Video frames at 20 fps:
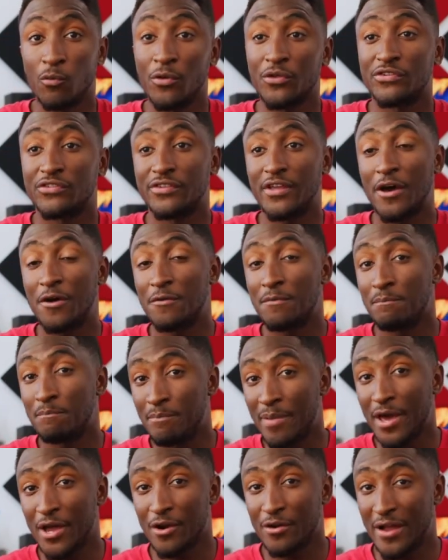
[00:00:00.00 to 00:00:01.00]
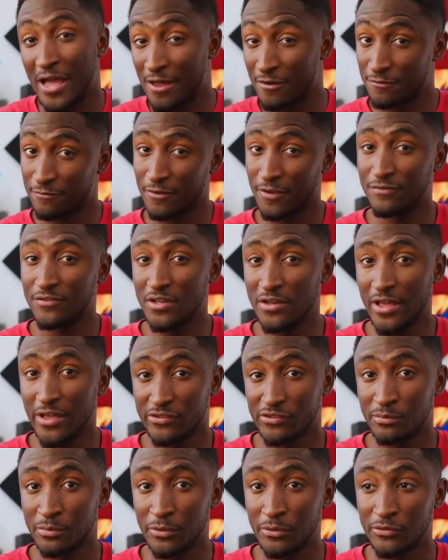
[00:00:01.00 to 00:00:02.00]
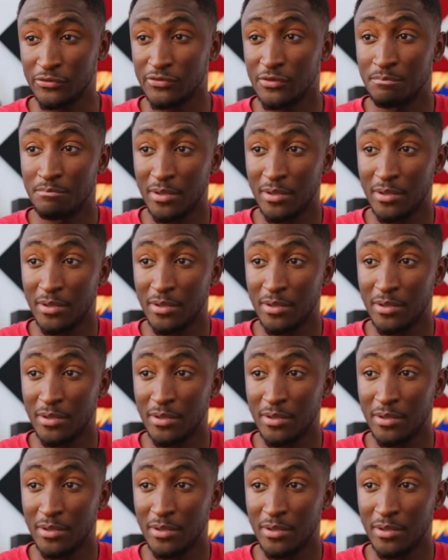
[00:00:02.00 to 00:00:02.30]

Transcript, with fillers: will sound better at 50 decibels